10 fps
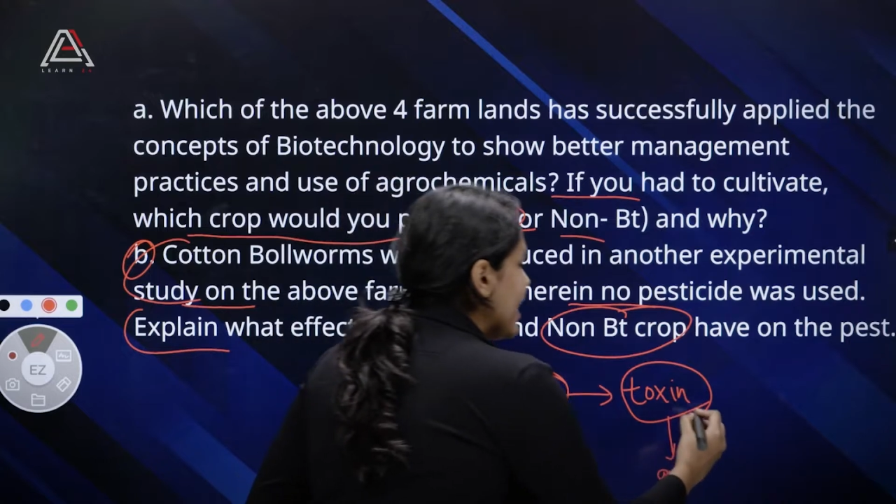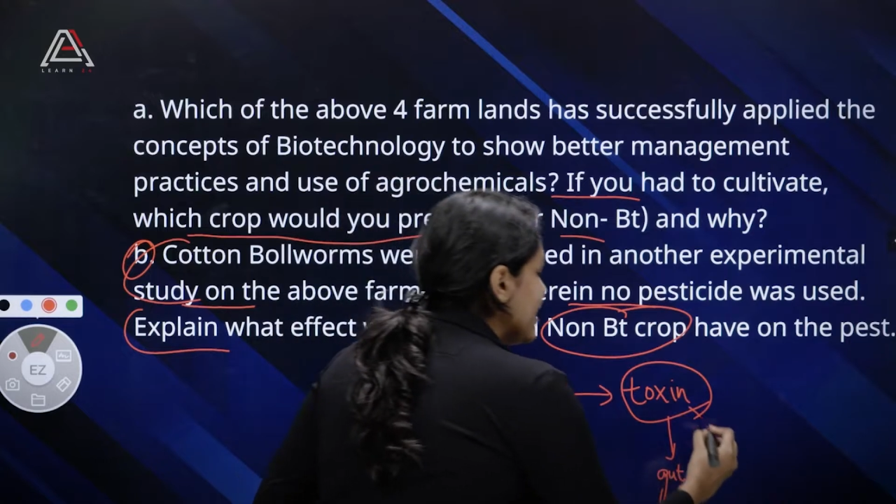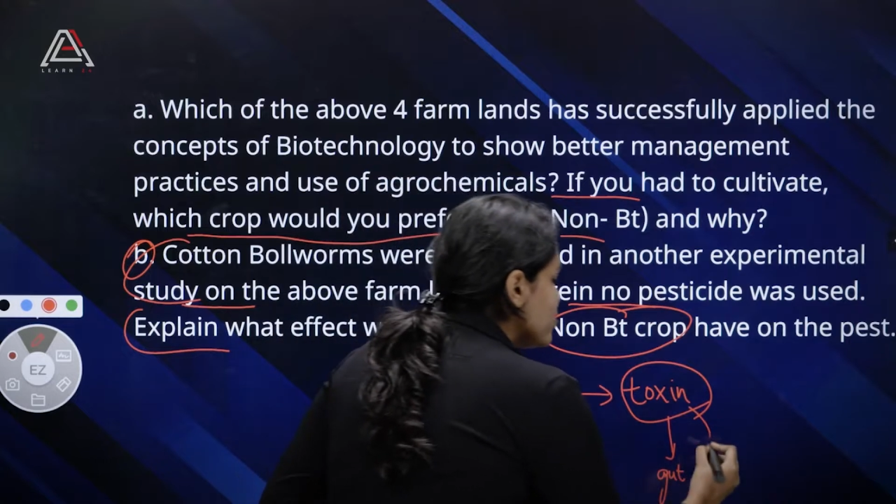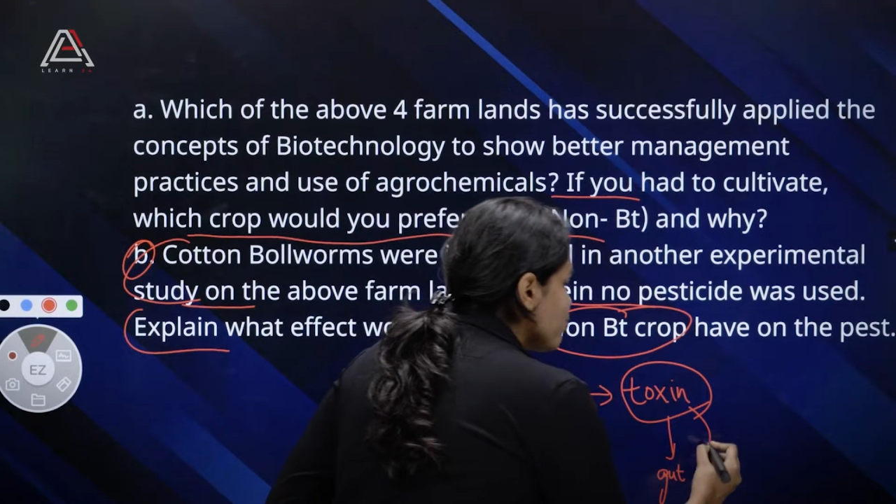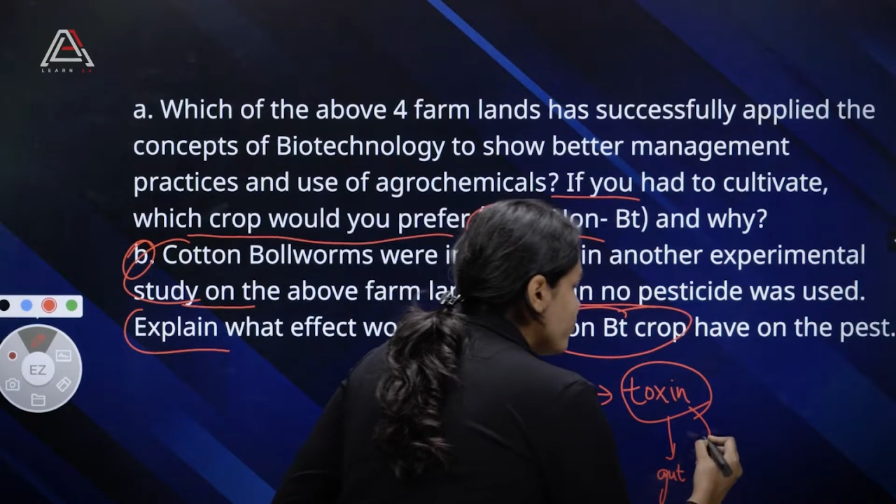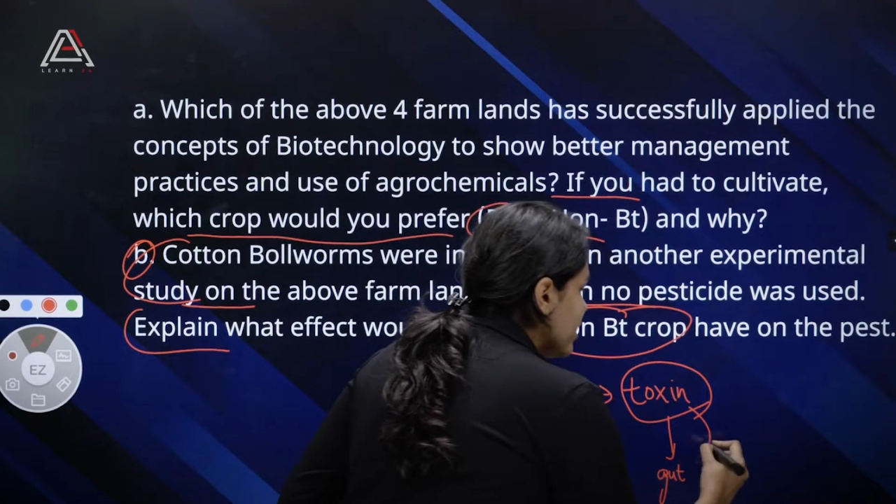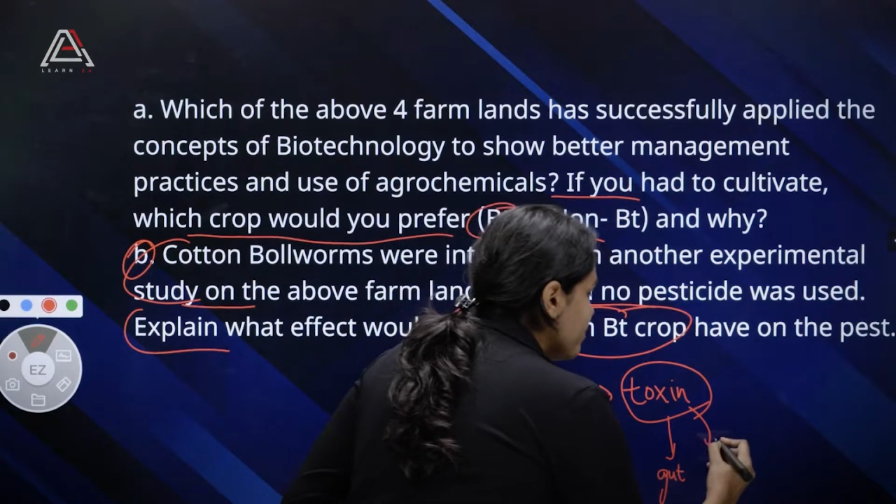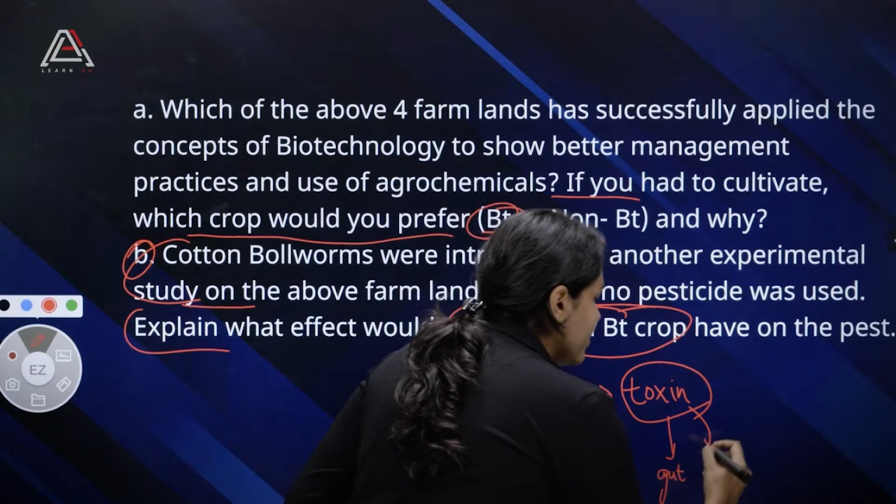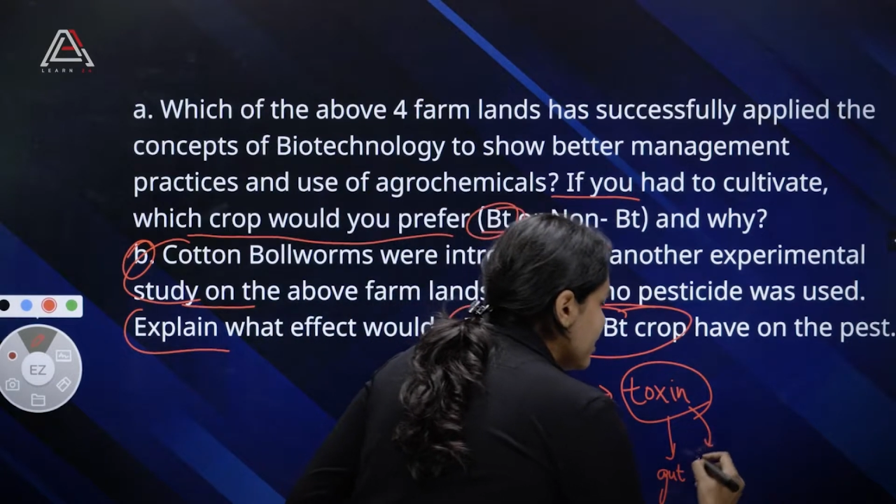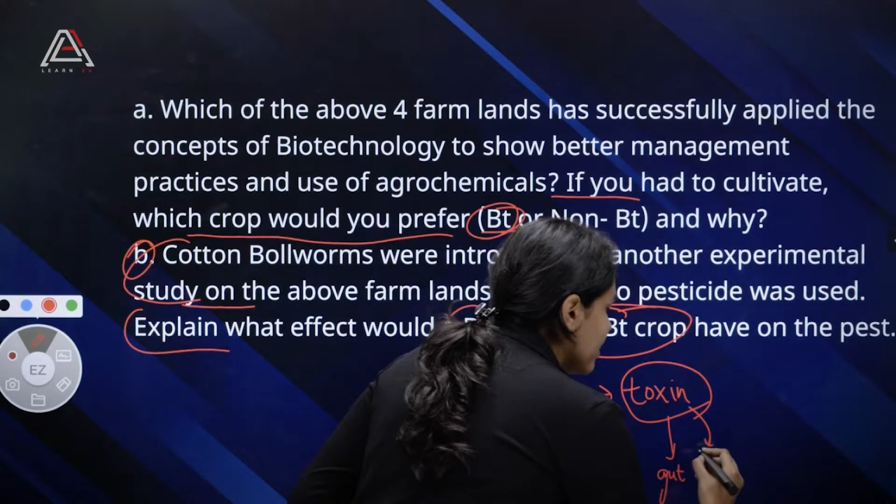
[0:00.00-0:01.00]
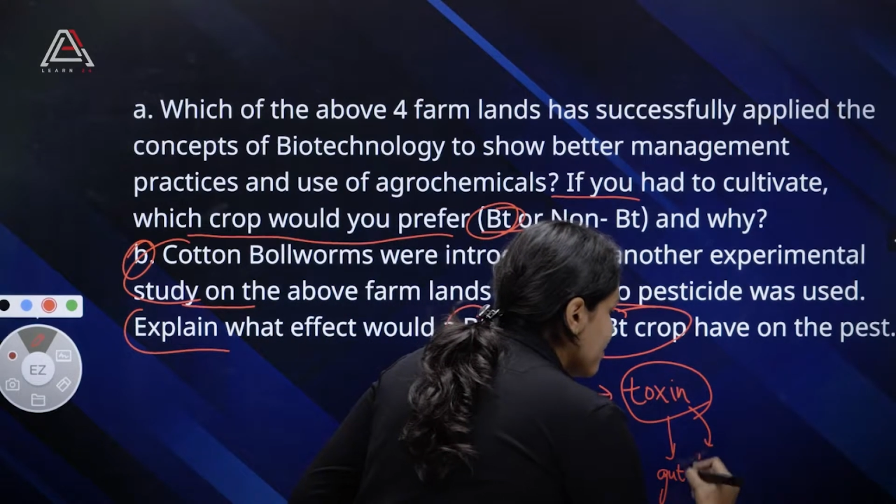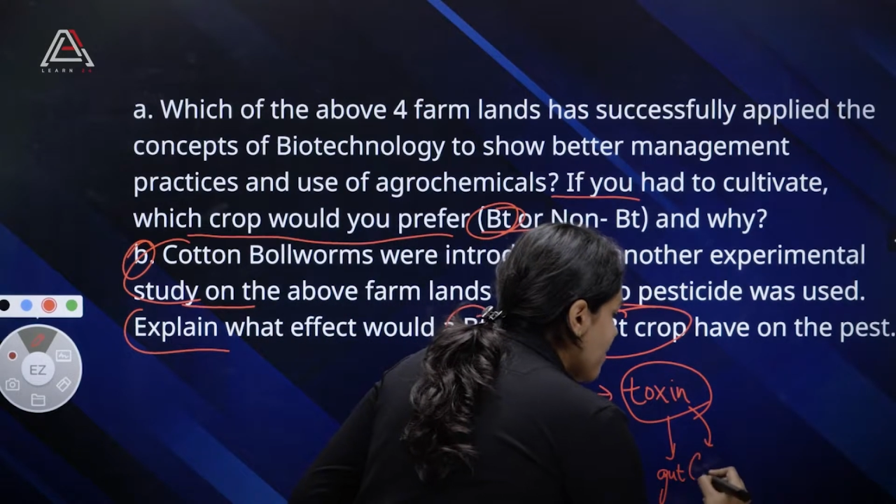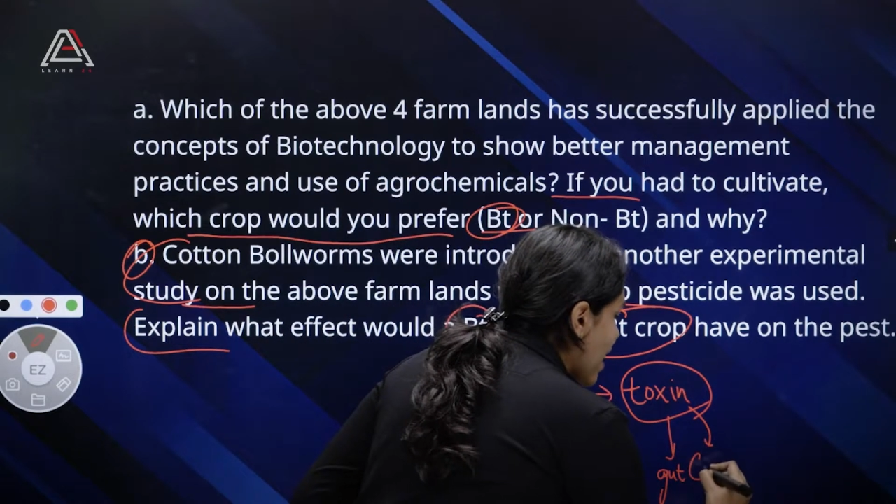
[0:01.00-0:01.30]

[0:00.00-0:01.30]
it will become